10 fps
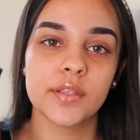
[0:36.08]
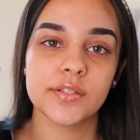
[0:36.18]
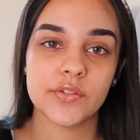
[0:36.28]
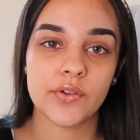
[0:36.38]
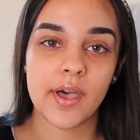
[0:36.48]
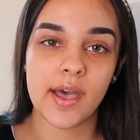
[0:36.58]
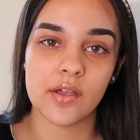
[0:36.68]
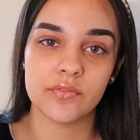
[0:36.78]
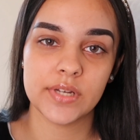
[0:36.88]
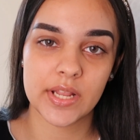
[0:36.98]
So
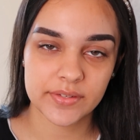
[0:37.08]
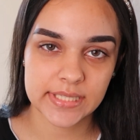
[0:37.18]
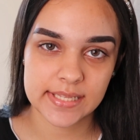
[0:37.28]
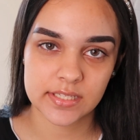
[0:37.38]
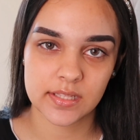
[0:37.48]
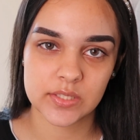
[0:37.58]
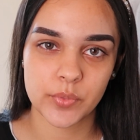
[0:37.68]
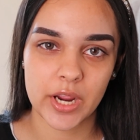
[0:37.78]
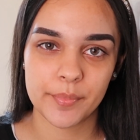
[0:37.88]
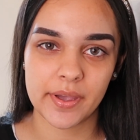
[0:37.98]
I've never tested this
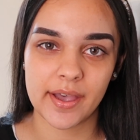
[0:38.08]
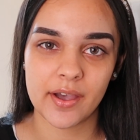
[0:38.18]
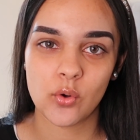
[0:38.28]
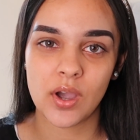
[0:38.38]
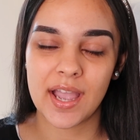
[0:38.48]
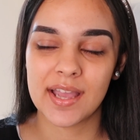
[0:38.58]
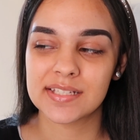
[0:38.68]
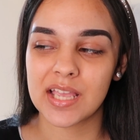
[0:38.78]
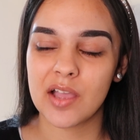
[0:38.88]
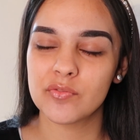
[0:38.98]
primer out,
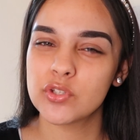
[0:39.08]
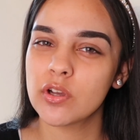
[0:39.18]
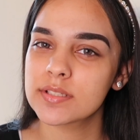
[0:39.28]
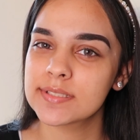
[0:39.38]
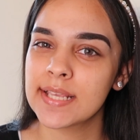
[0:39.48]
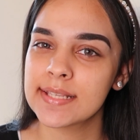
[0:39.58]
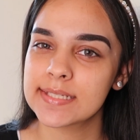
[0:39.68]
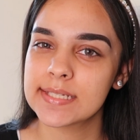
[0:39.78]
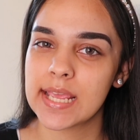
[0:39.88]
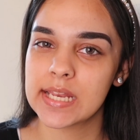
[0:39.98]
and I've not
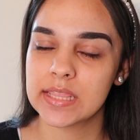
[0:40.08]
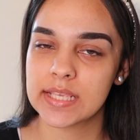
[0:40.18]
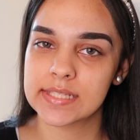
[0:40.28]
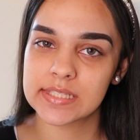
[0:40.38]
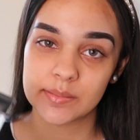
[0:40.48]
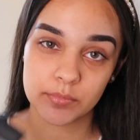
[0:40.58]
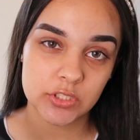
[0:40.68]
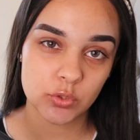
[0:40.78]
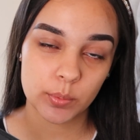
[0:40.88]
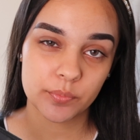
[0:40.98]
tested anything similar
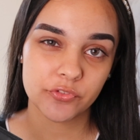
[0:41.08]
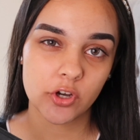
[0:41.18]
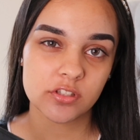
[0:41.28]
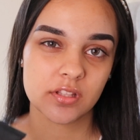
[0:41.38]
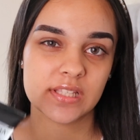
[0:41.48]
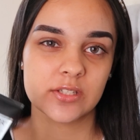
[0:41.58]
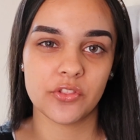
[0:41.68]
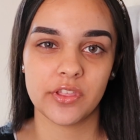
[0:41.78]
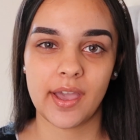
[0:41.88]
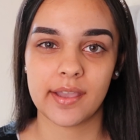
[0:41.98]
to it before, so there's
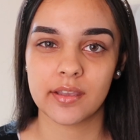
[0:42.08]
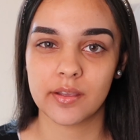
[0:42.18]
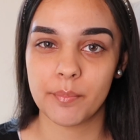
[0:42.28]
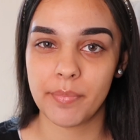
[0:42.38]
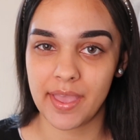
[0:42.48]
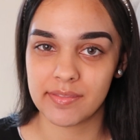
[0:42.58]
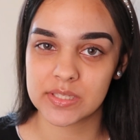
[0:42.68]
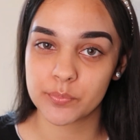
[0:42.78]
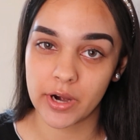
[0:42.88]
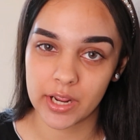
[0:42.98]
nothing I can compare
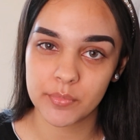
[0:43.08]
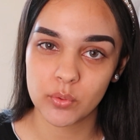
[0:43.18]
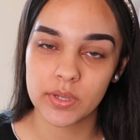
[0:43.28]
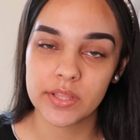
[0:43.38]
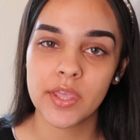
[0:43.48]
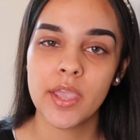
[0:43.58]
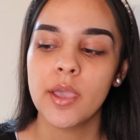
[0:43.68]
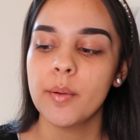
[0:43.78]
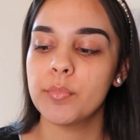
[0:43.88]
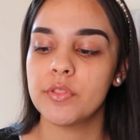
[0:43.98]
this primer with.
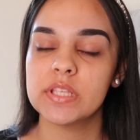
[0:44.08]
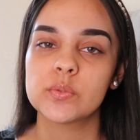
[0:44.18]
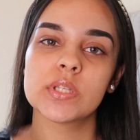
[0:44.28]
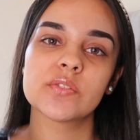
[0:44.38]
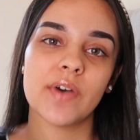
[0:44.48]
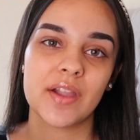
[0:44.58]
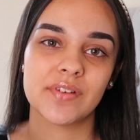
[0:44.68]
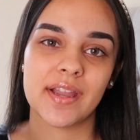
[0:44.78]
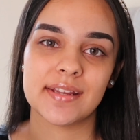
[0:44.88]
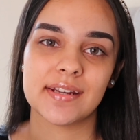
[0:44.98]
But this was
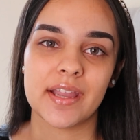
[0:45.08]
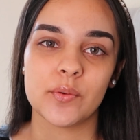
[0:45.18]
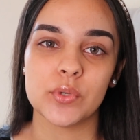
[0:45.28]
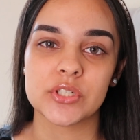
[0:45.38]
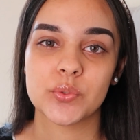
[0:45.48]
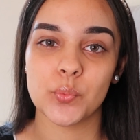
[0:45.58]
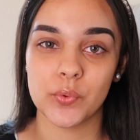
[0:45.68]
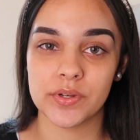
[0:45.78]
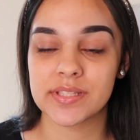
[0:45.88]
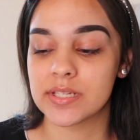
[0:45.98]
$5.99, which
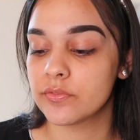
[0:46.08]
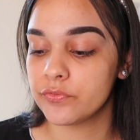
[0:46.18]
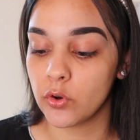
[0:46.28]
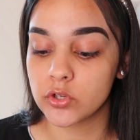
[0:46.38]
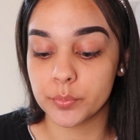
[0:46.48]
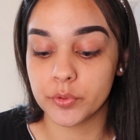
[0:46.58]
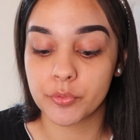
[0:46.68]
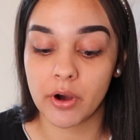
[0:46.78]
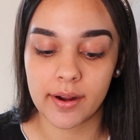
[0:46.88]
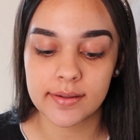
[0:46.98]
was an affordable
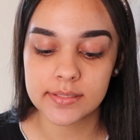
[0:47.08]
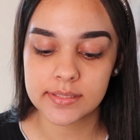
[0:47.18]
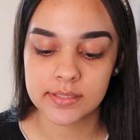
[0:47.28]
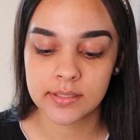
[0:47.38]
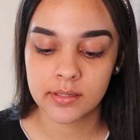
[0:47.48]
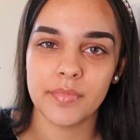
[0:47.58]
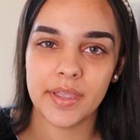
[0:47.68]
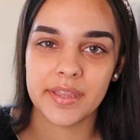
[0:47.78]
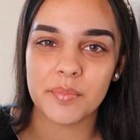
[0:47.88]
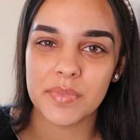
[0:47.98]
price.
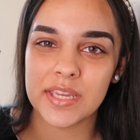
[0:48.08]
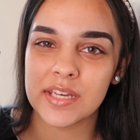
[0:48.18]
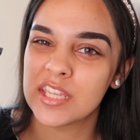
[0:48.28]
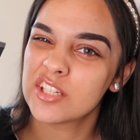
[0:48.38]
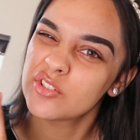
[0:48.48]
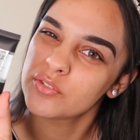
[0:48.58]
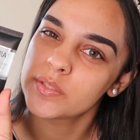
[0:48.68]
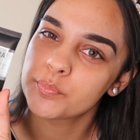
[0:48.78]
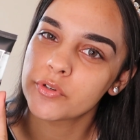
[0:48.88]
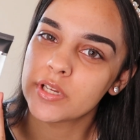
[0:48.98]
And I mean, it does
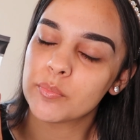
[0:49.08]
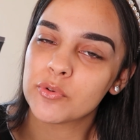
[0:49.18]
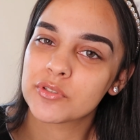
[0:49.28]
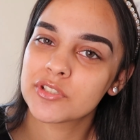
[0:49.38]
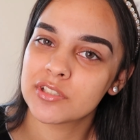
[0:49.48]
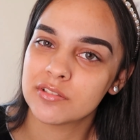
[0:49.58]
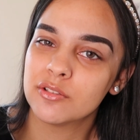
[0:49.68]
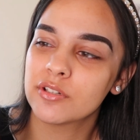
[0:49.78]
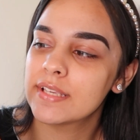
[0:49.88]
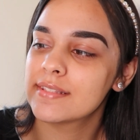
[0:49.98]
pretty much
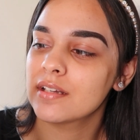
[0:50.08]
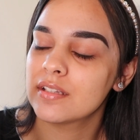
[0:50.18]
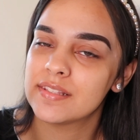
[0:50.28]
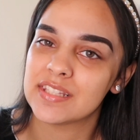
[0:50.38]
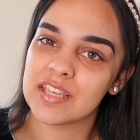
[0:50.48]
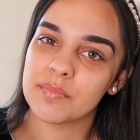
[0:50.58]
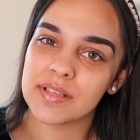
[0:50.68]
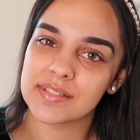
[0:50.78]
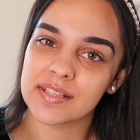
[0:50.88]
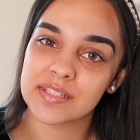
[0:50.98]
look exactly the same
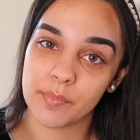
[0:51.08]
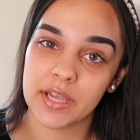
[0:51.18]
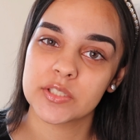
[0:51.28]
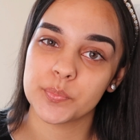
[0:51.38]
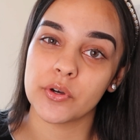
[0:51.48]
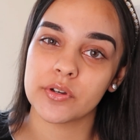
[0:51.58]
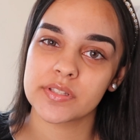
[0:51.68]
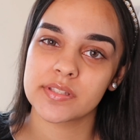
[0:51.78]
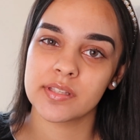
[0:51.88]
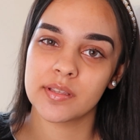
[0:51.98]
as that Smashbox
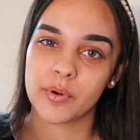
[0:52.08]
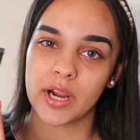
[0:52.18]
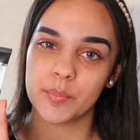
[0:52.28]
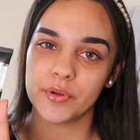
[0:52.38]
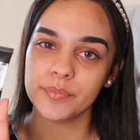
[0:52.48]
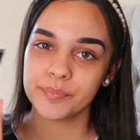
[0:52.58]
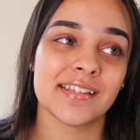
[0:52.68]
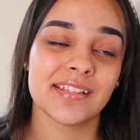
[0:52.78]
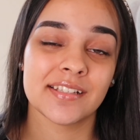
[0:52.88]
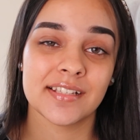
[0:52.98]
primer.
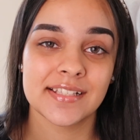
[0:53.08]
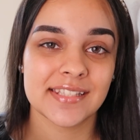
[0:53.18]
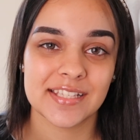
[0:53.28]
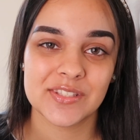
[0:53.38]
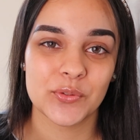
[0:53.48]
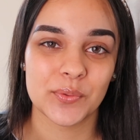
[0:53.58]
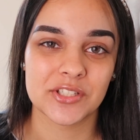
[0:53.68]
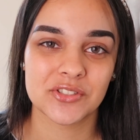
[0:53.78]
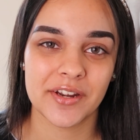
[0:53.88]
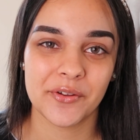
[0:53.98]
It's like school when
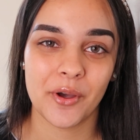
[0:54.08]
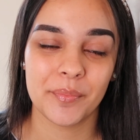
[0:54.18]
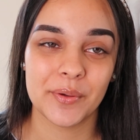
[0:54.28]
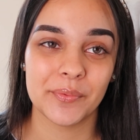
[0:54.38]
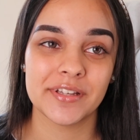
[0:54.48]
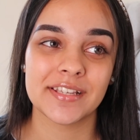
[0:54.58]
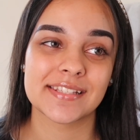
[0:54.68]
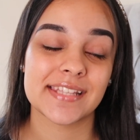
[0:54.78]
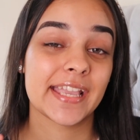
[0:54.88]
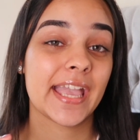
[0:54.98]
it's trying to copy work.
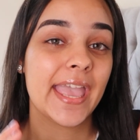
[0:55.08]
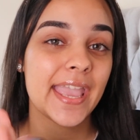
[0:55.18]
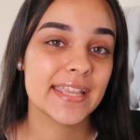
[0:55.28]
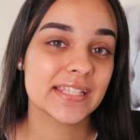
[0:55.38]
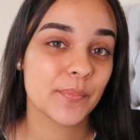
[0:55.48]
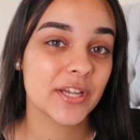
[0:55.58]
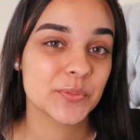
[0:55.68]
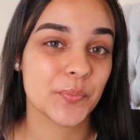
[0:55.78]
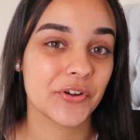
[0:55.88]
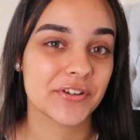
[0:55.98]
It's like, hey
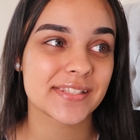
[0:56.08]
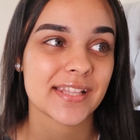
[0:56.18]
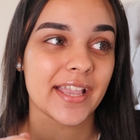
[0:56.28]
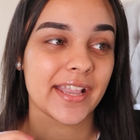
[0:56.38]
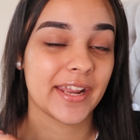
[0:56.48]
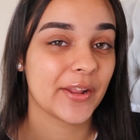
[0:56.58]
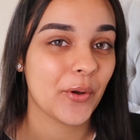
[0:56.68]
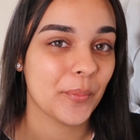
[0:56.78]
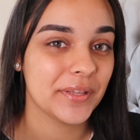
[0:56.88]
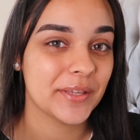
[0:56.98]
Smashbox, can I
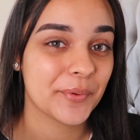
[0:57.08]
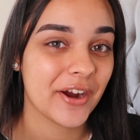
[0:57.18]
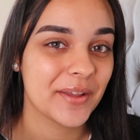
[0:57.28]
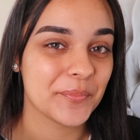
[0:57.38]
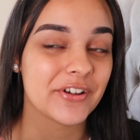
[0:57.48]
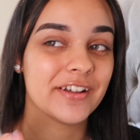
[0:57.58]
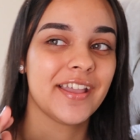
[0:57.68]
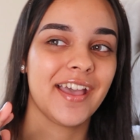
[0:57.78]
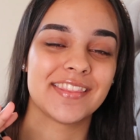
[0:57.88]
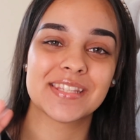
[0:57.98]
copy your primer?
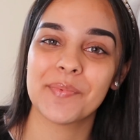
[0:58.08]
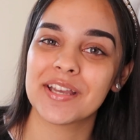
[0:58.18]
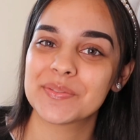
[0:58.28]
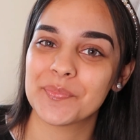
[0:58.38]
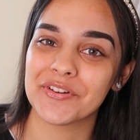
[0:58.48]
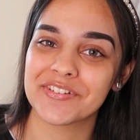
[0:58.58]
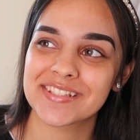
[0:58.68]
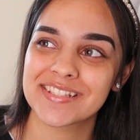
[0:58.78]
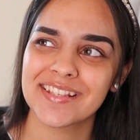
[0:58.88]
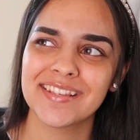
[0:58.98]
And the Smashbox,
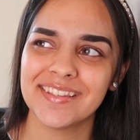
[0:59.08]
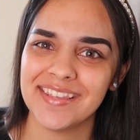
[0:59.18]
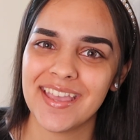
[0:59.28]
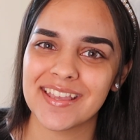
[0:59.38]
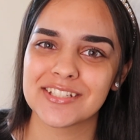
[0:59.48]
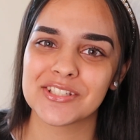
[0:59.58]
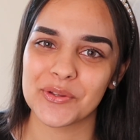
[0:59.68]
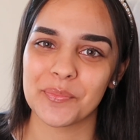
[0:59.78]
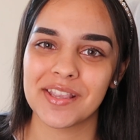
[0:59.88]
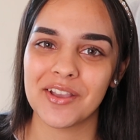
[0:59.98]
yeah, just
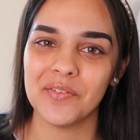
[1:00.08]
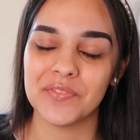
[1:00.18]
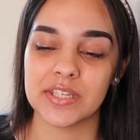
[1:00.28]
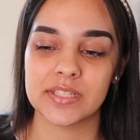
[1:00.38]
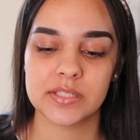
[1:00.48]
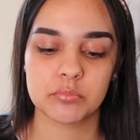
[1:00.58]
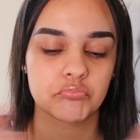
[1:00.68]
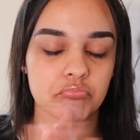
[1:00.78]
don't make it obvious.